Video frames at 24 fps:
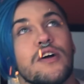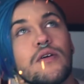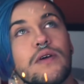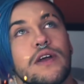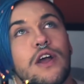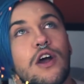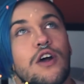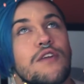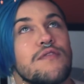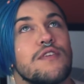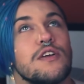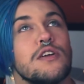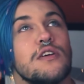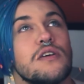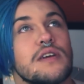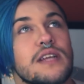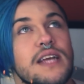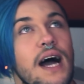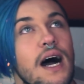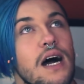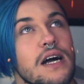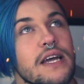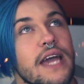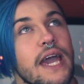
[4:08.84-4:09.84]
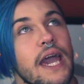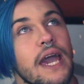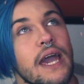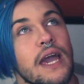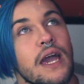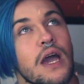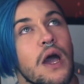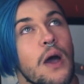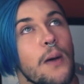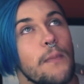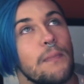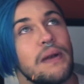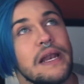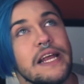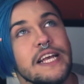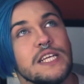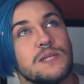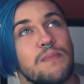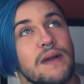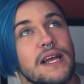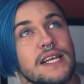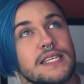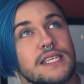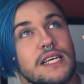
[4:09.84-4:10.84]
furry overlord Kage,
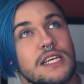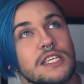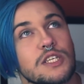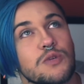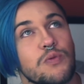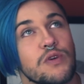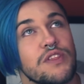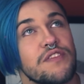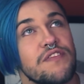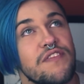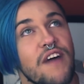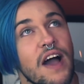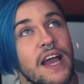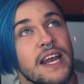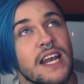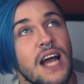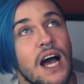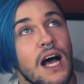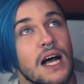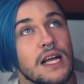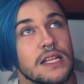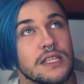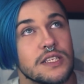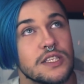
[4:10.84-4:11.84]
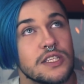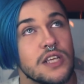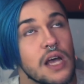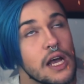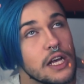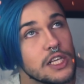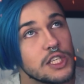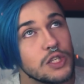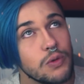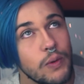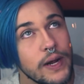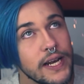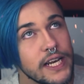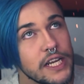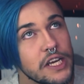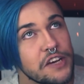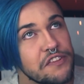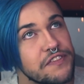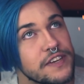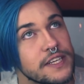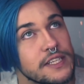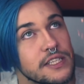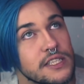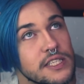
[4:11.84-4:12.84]
please bless us with fine arts, sweet
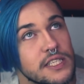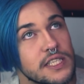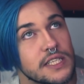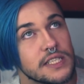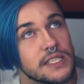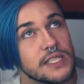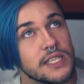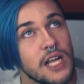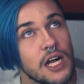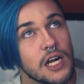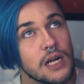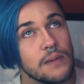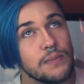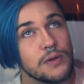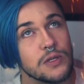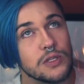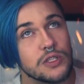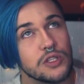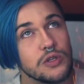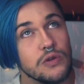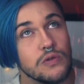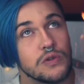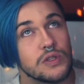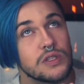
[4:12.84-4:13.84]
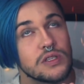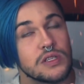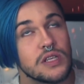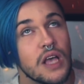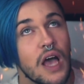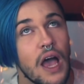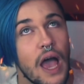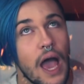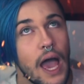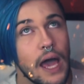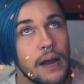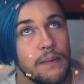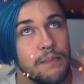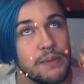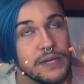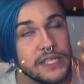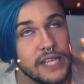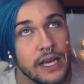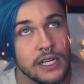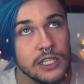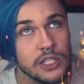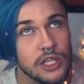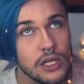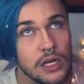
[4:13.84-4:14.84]
earphones, snuggable suits, and
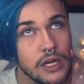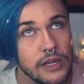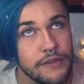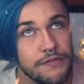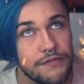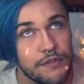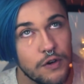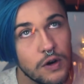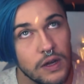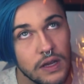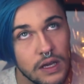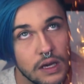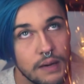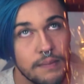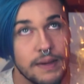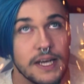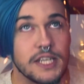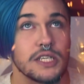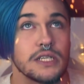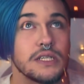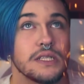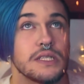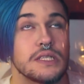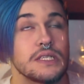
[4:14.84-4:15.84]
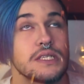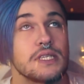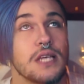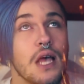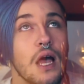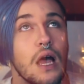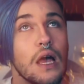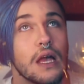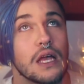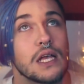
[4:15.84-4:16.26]
potentially free commissions.